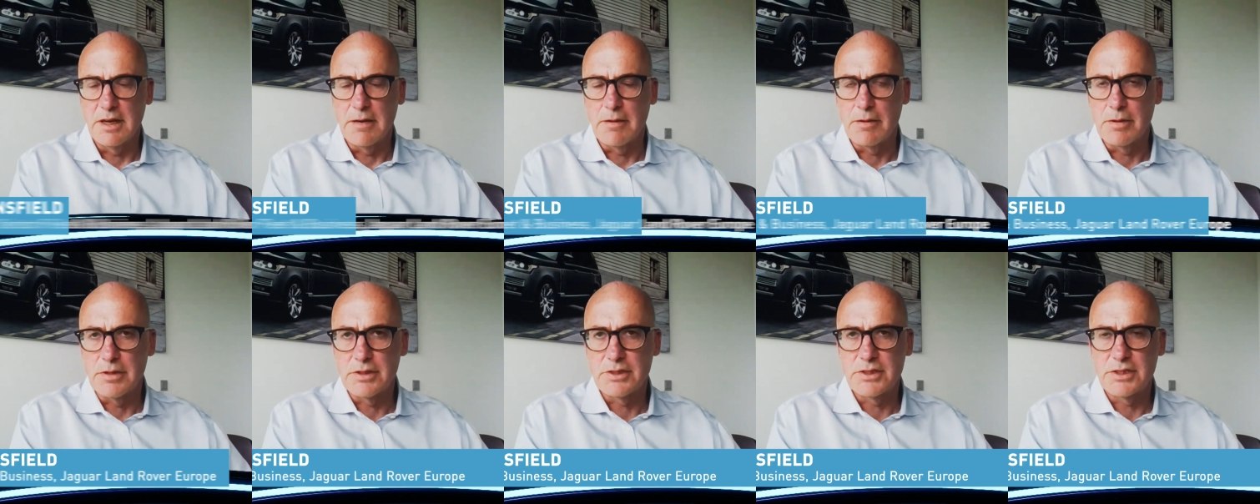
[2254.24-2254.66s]

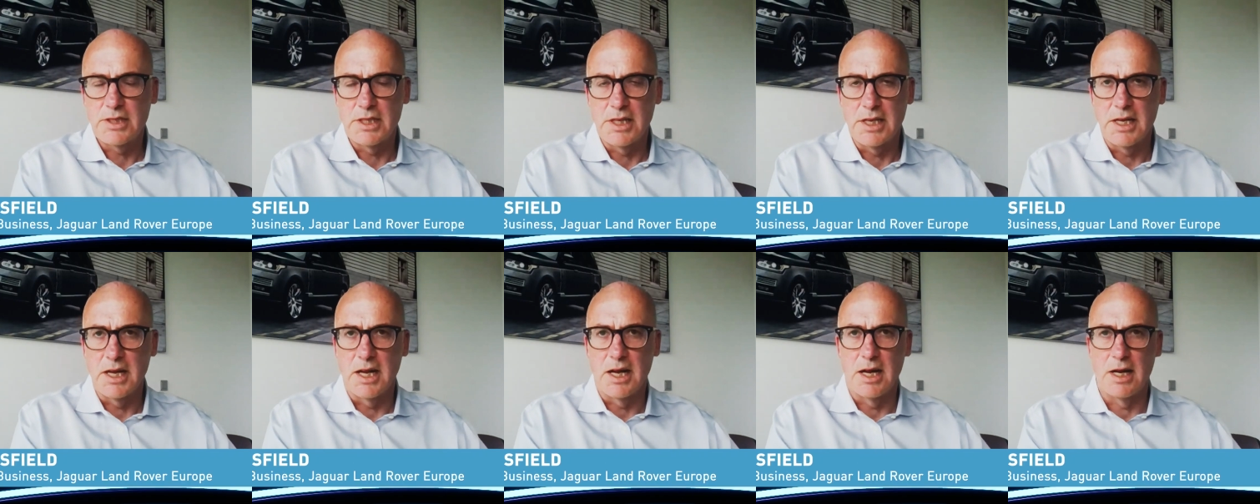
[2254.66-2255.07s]
Yeah, well,
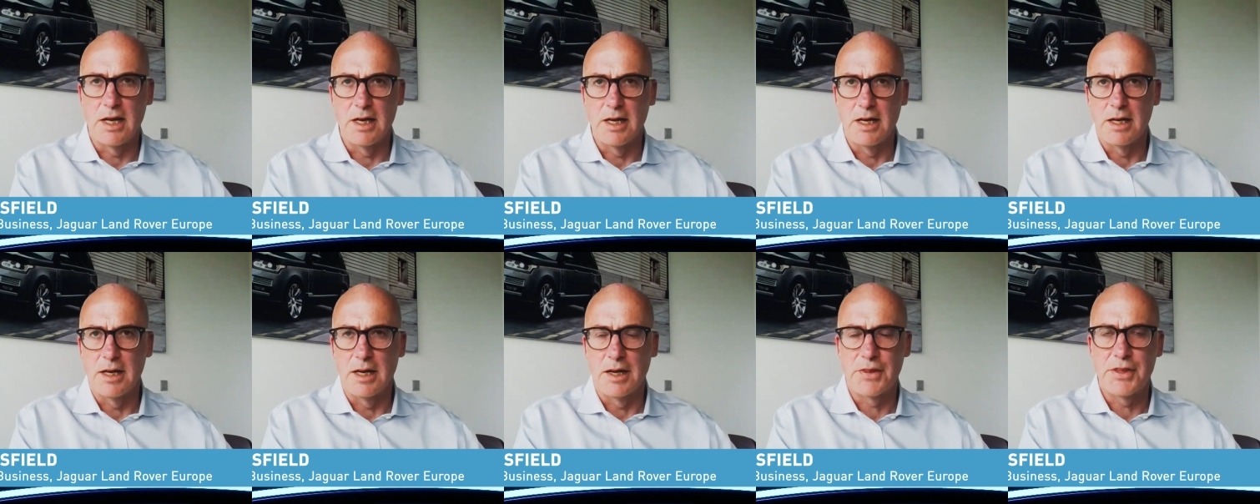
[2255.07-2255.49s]

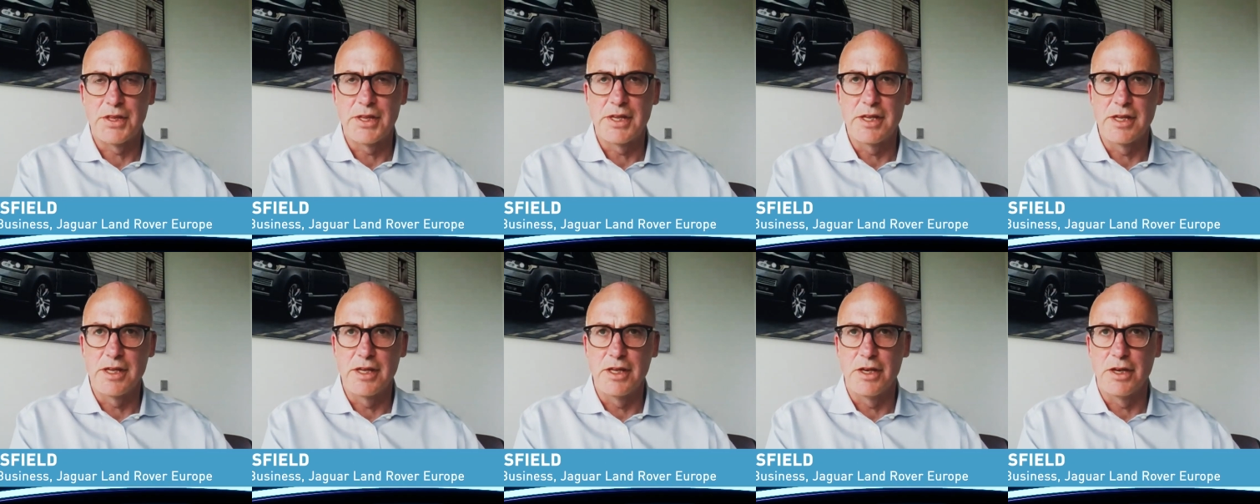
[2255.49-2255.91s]
I
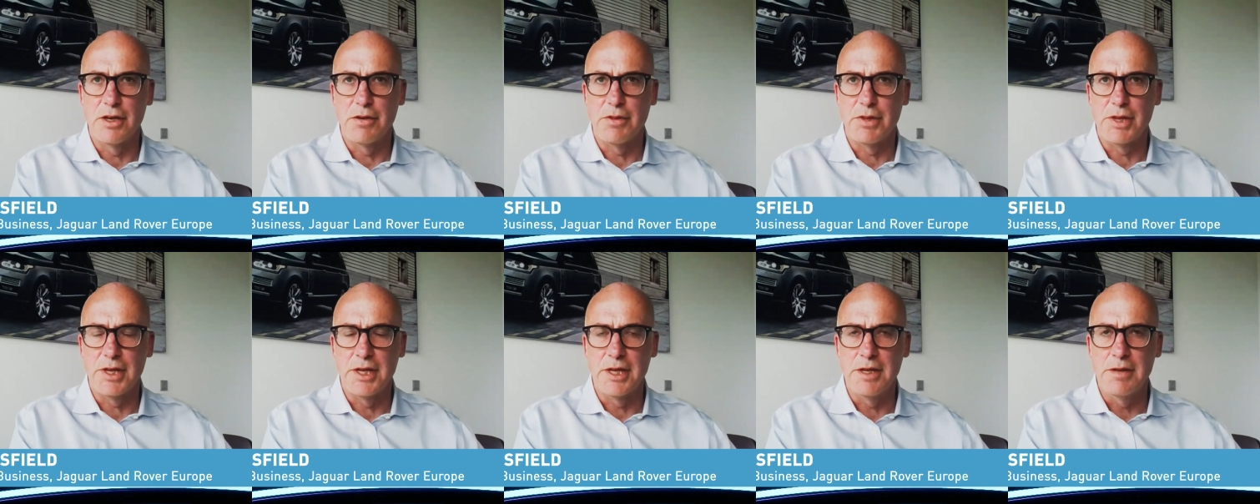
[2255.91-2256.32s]
think
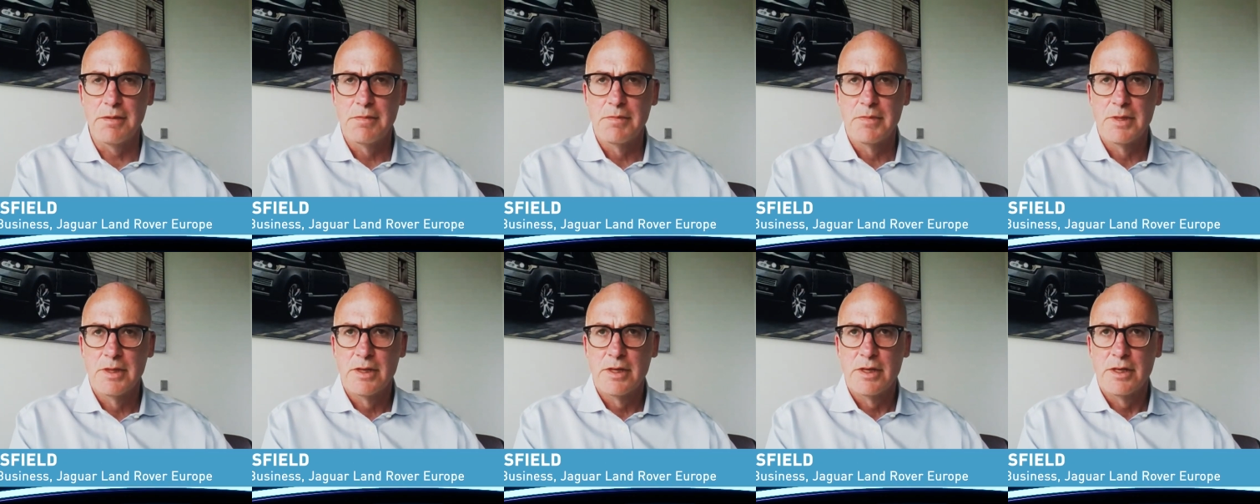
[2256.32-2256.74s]

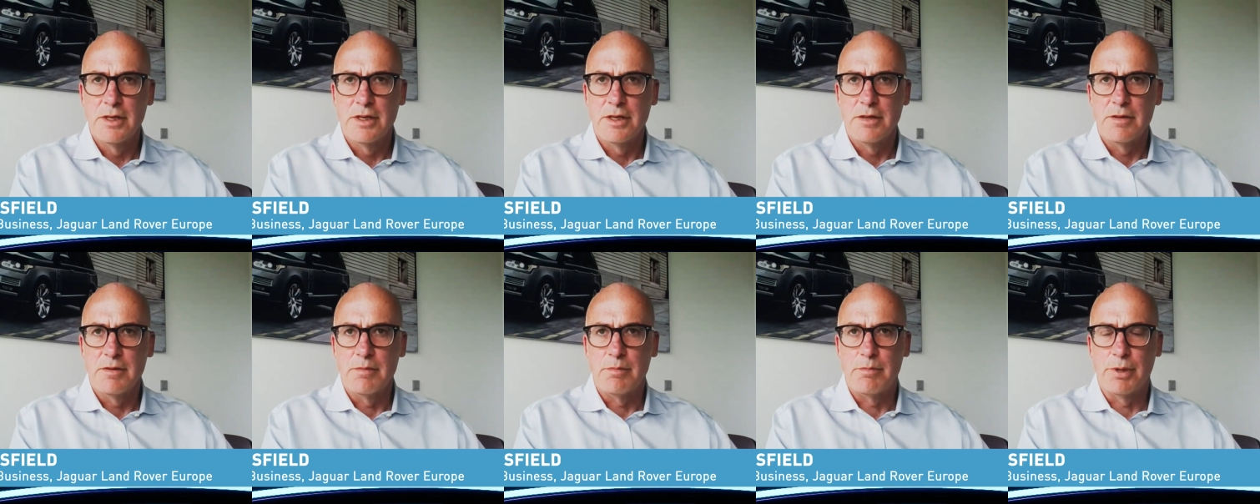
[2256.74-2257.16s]

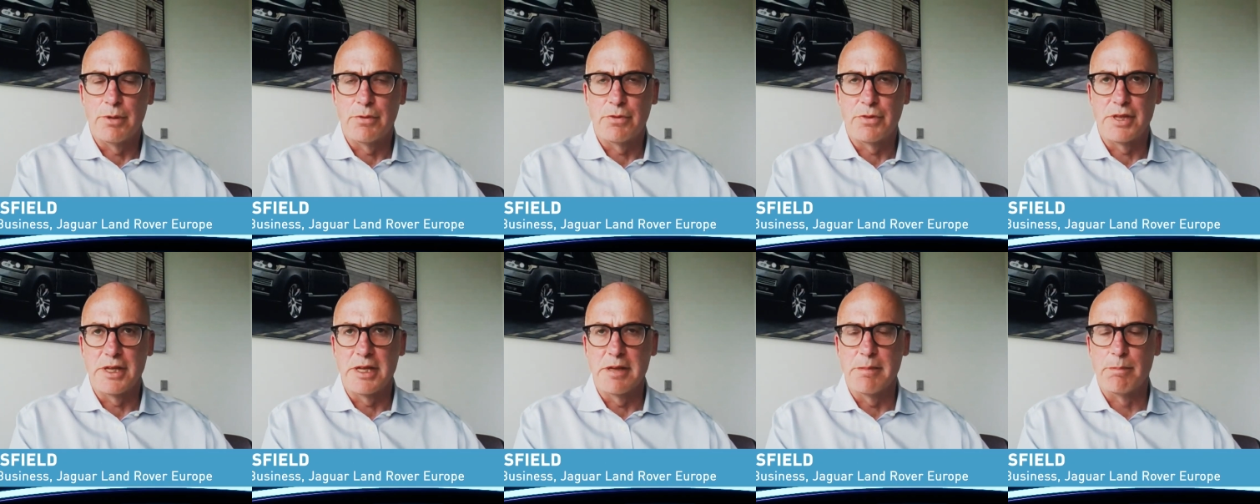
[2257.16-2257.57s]

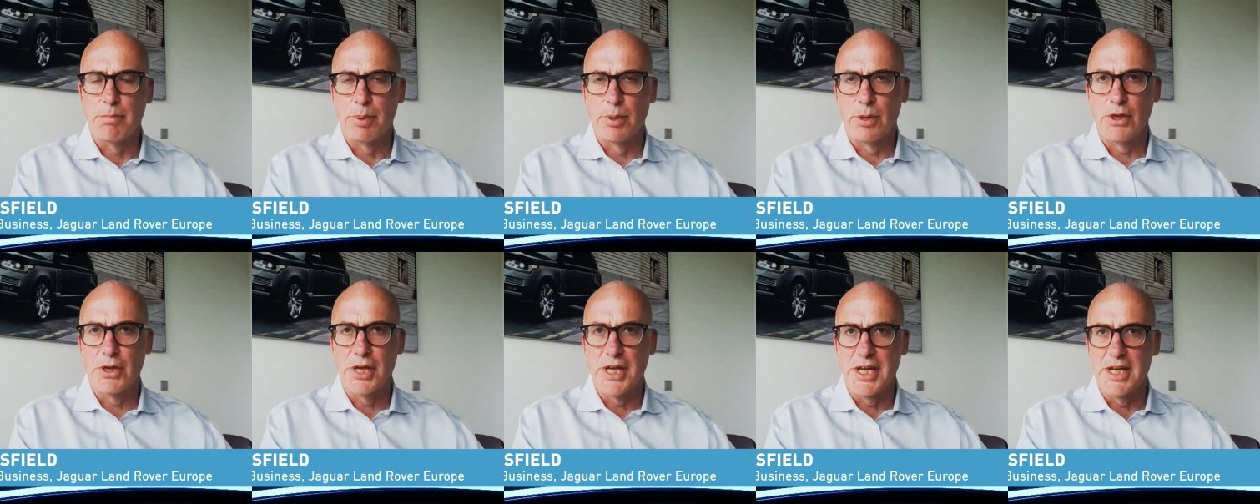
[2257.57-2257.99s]
both the
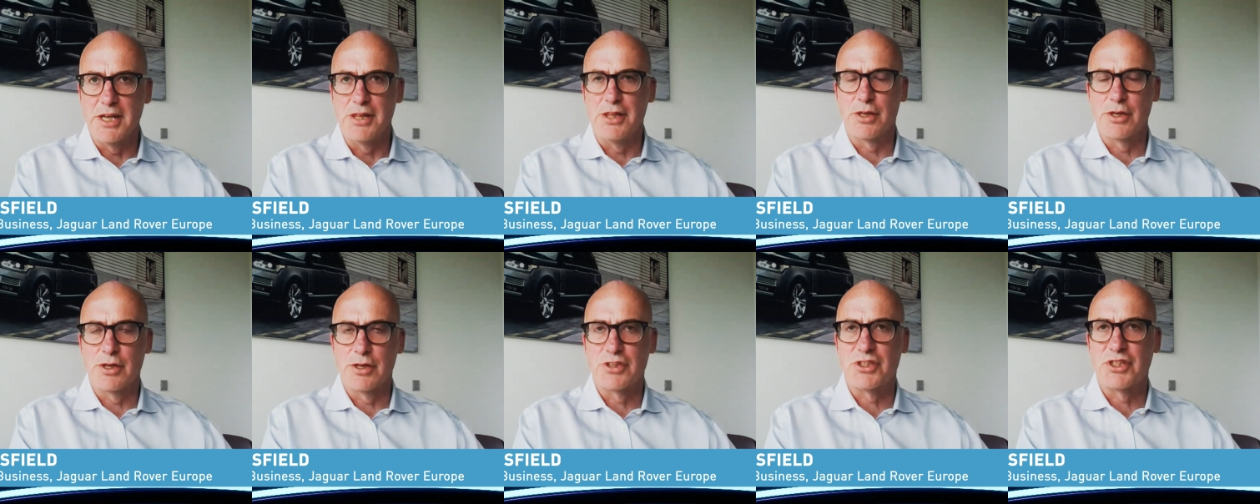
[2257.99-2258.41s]
employee
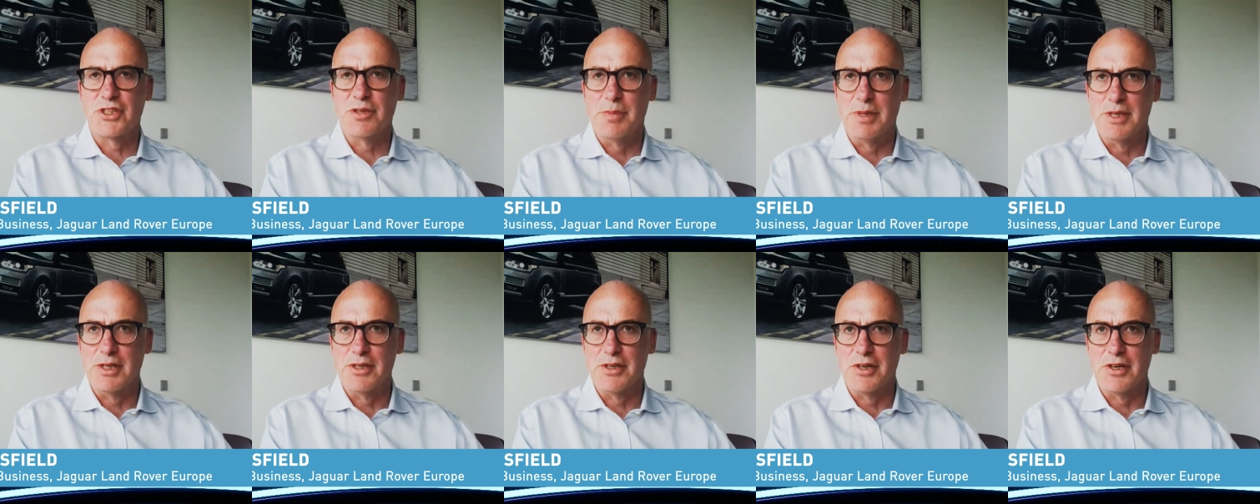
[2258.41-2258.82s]
and the
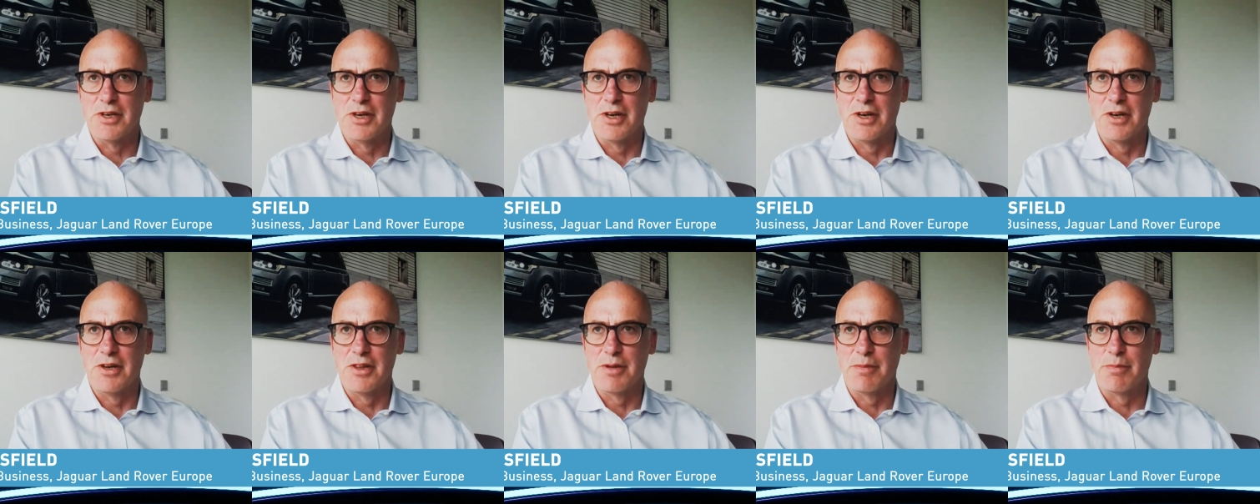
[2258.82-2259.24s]

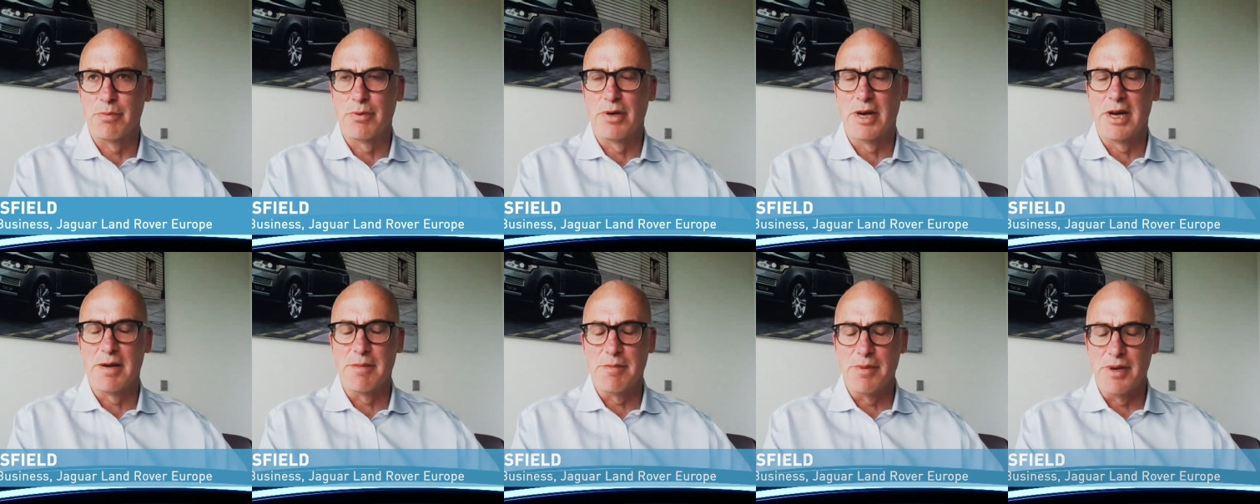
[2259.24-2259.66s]
customer are the
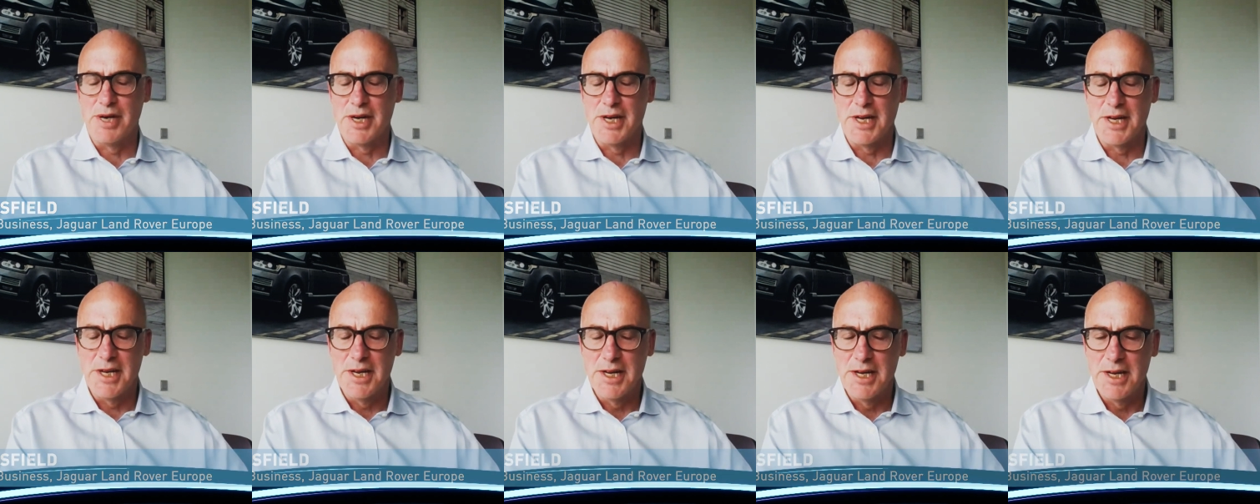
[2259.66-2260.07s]

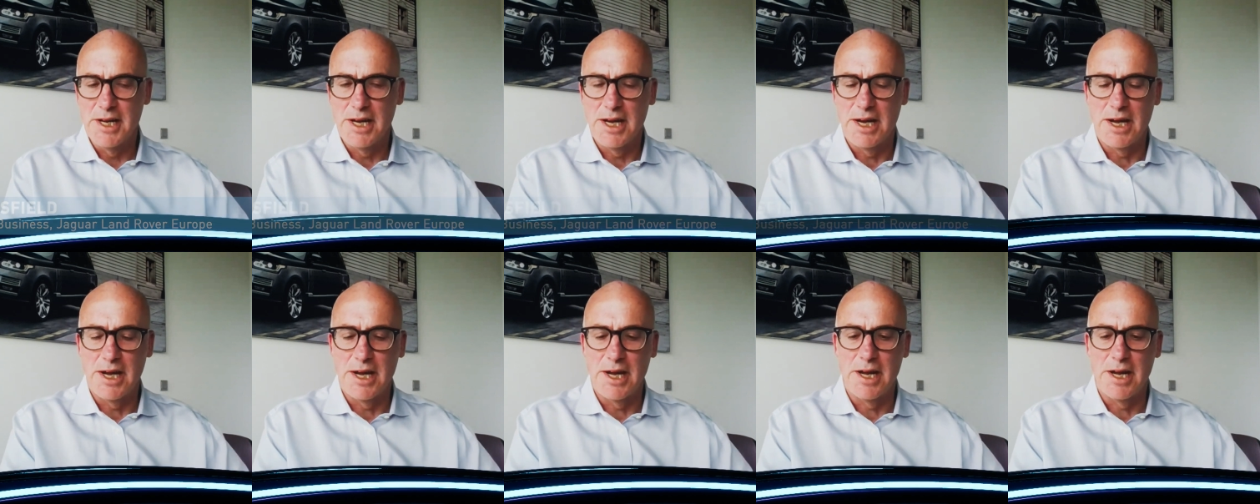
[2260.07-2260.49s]
primary